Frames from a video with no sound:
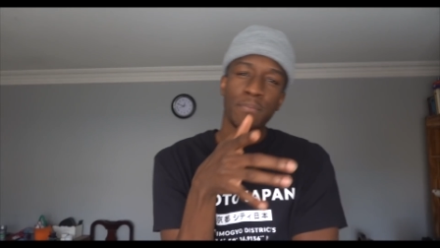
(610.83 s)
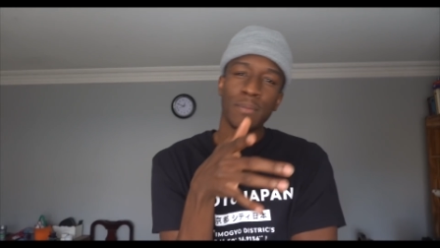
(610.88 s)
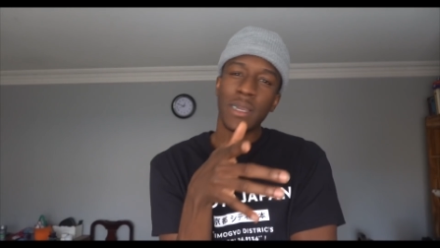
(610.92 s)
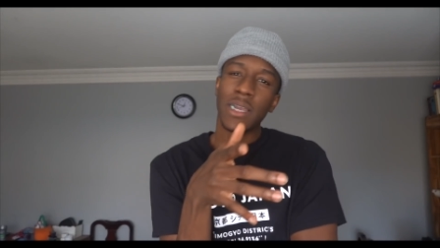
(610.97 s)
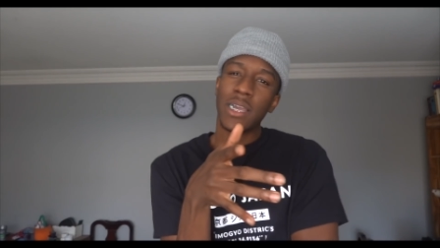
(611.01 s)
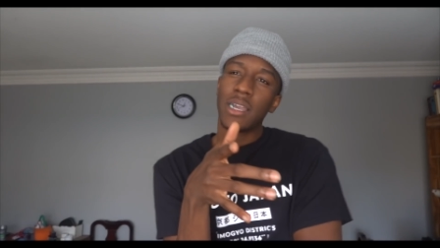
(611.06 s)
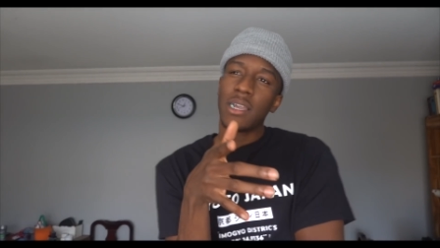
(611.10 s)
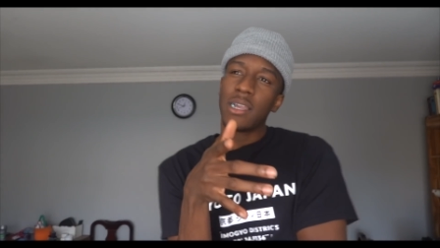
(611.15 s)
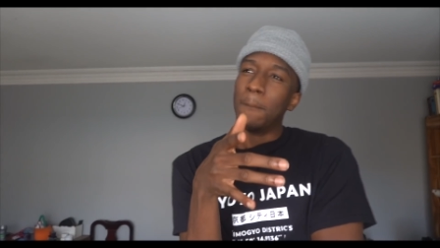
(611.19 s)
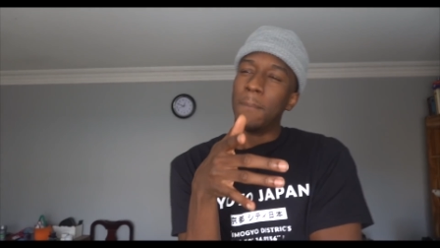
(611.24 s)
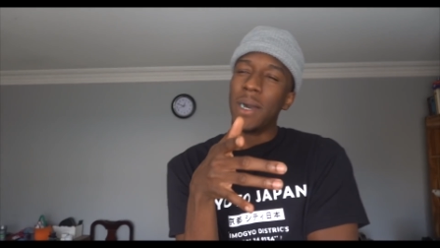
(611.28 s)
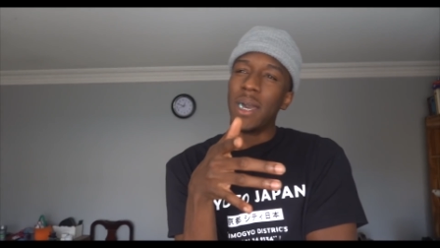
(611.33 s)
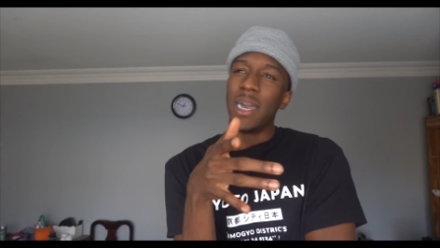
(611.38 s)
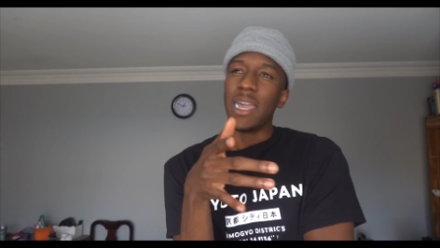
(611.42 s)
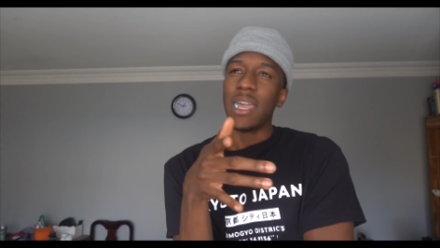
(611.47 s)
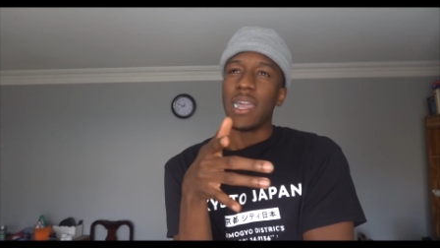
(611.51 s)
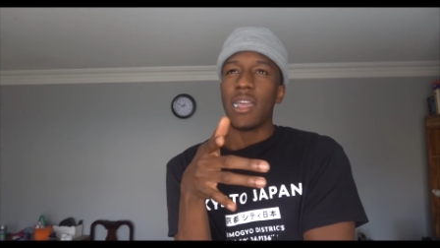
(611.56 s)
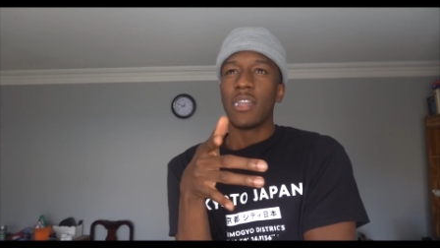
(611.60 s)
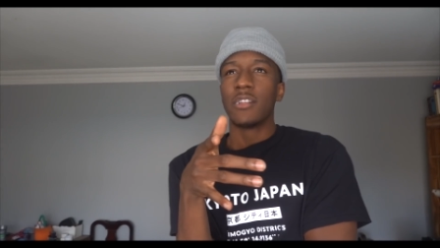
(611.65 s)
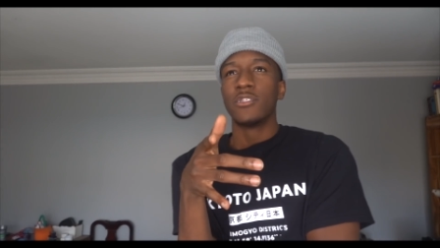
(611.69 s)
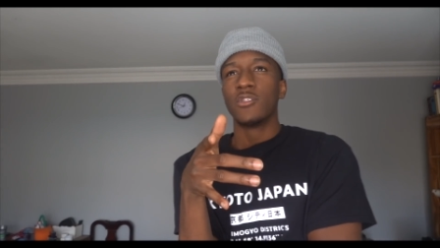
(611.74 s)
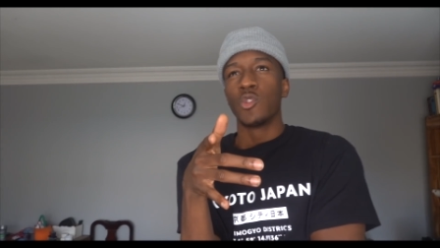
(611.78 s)
bruh, but
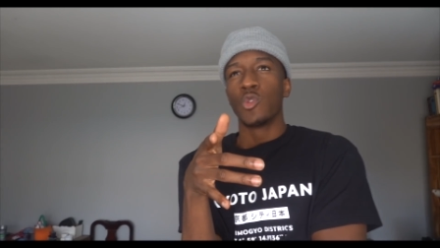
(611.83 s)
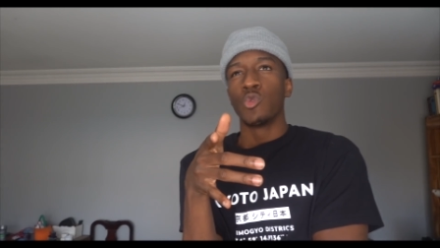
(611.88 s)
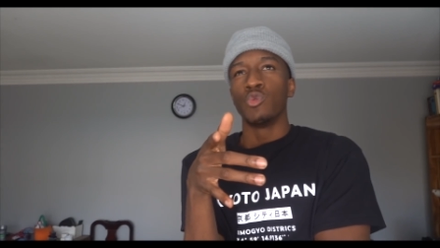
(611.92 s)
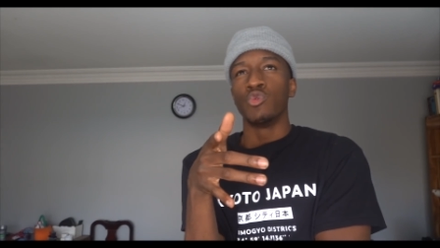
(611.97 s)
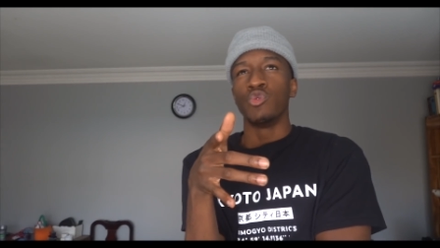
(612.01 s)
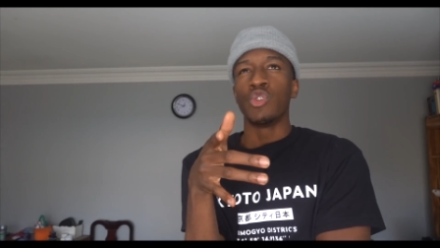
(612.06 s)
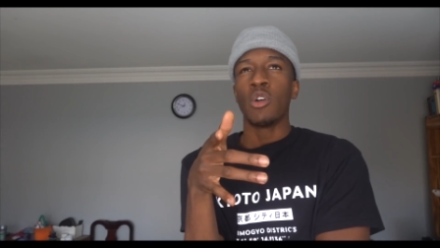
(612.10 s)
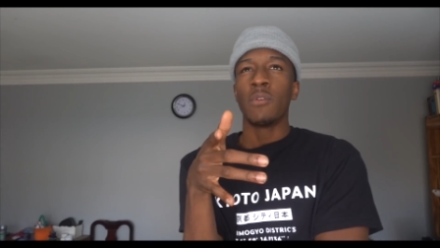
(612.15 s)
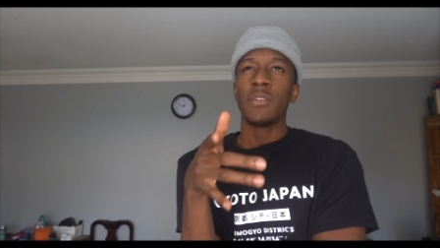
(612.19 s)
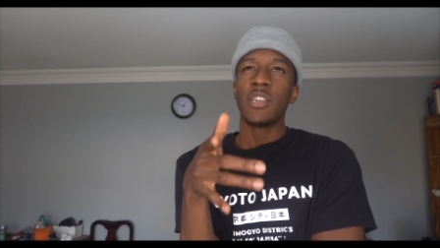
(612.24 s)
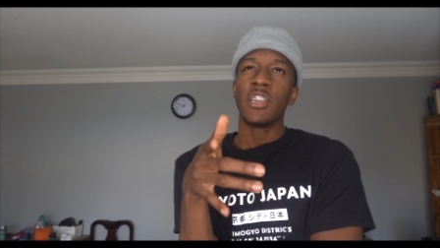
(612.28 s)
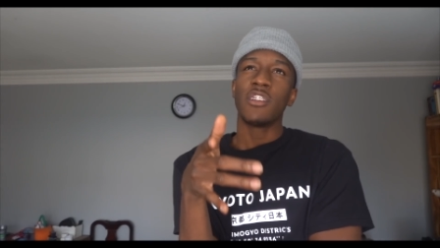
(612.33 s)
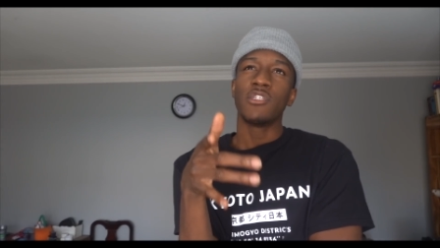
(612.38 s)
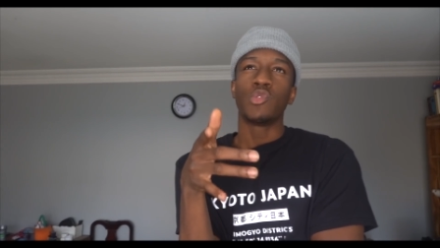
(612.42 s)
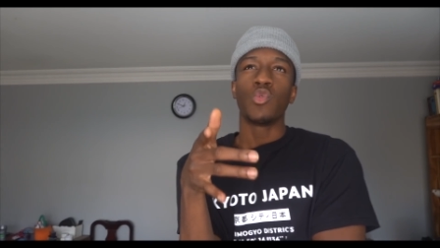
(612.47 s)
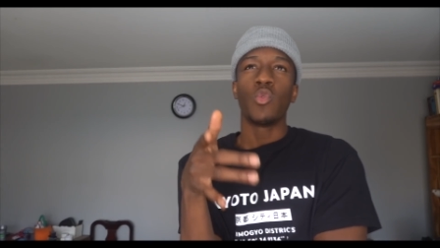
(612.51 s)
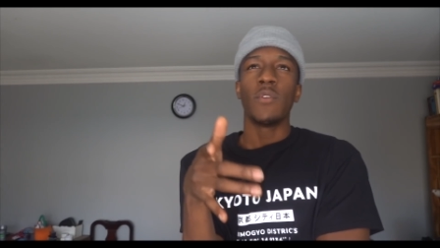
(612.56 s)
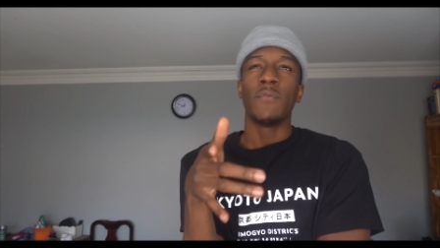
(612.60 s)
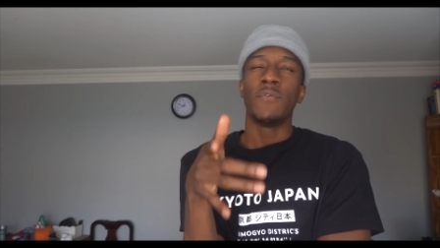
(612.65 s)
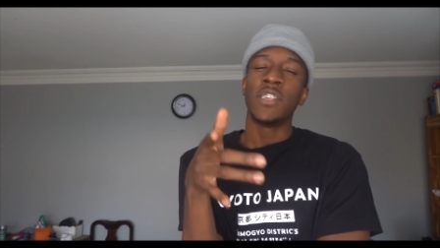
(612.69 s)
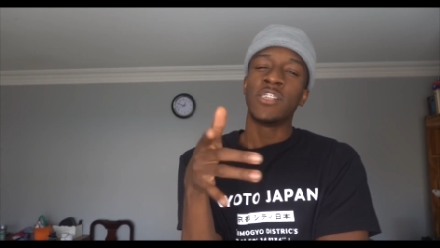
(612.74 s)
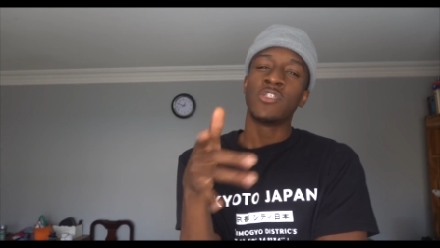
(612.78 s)
you over here
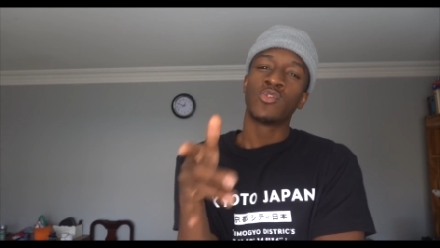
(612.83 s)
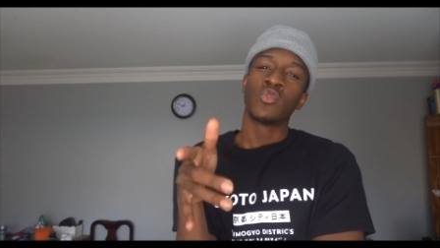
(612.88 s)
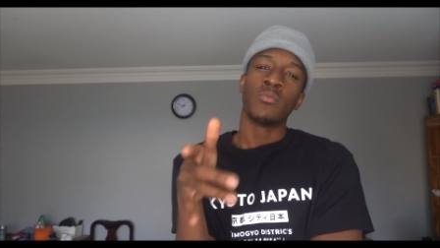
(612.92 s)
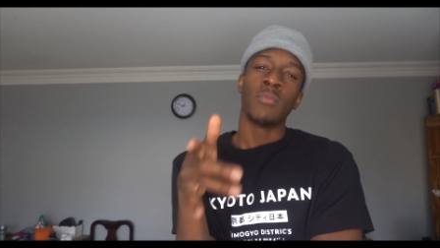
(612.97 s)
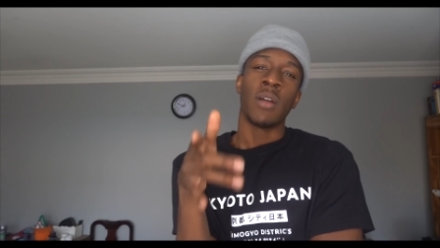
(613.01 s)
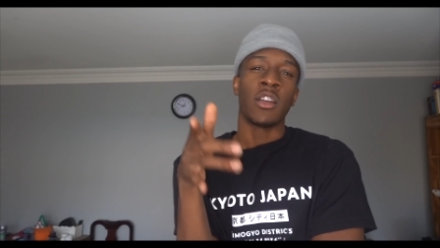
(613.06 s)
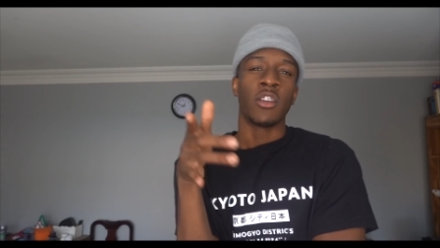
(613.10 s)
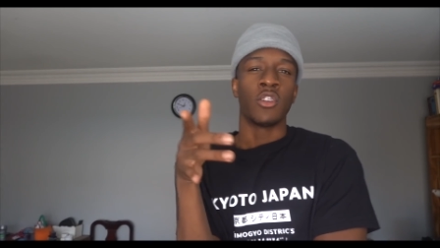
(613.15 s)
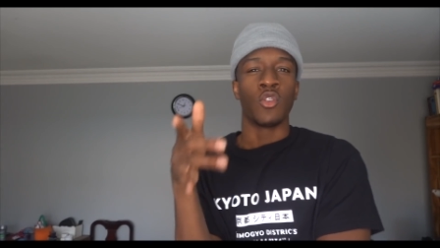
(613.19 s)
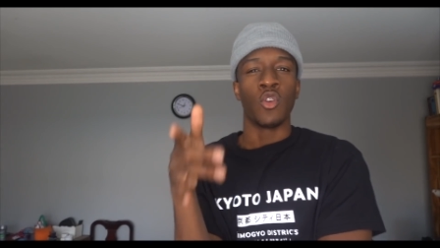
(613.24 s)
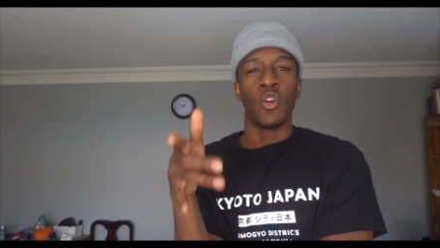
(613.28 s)
doing videos with my